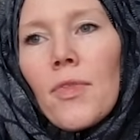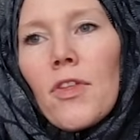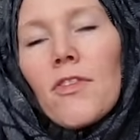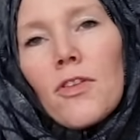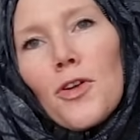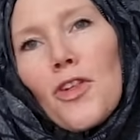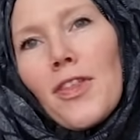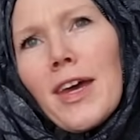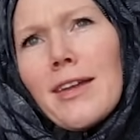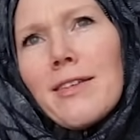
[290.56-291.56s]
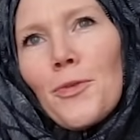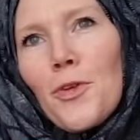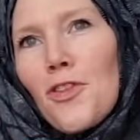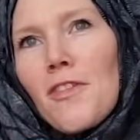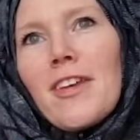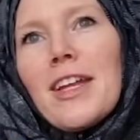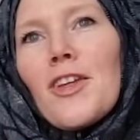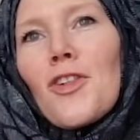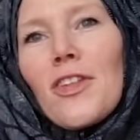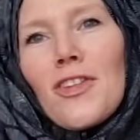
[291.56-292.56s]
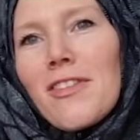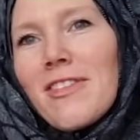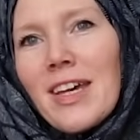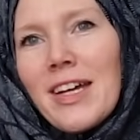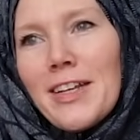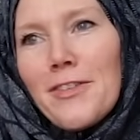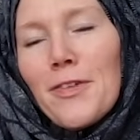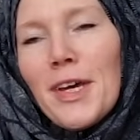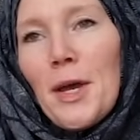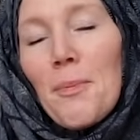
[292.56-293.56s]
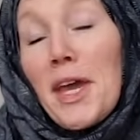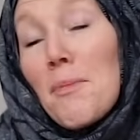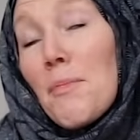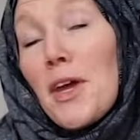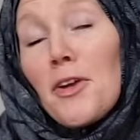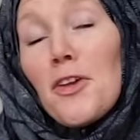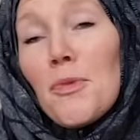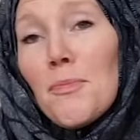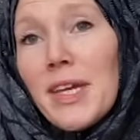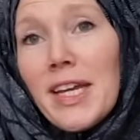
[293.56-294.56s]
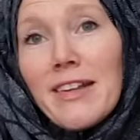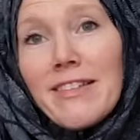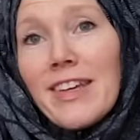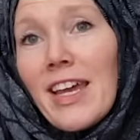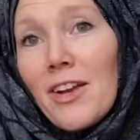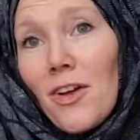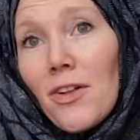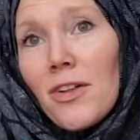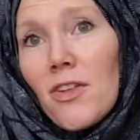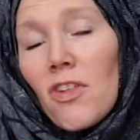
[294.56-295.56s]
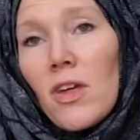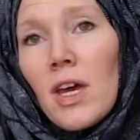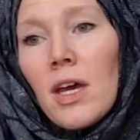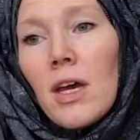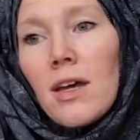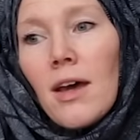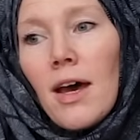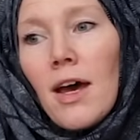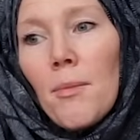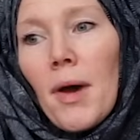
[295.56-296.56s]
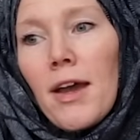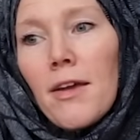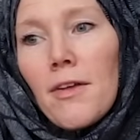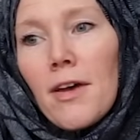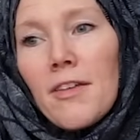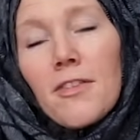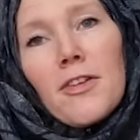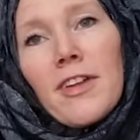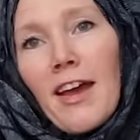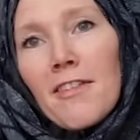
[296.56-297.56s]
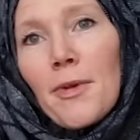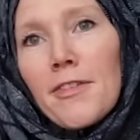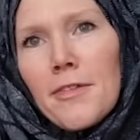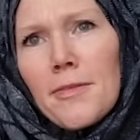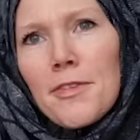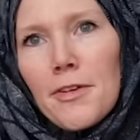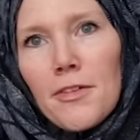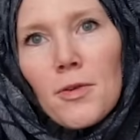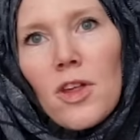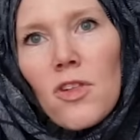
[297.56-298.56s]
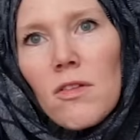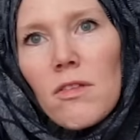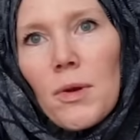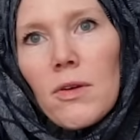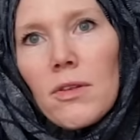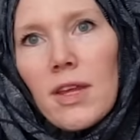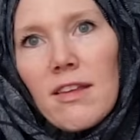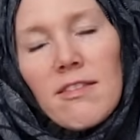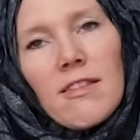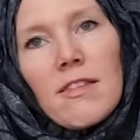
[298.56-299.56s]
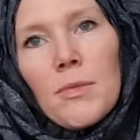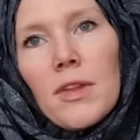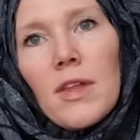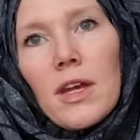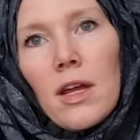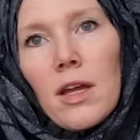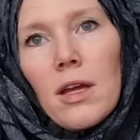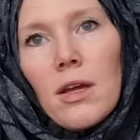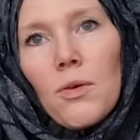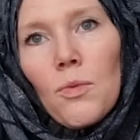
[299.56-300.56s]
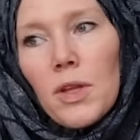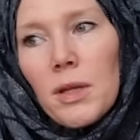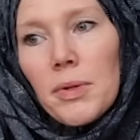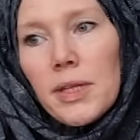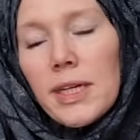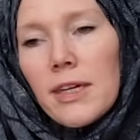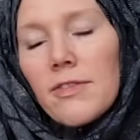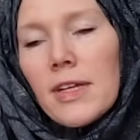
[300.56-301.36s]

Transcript: search that was just initially just to kind of become a better human being and to gain knowledge, I started to ask myself some serious questions about, like, is this something that I really believed?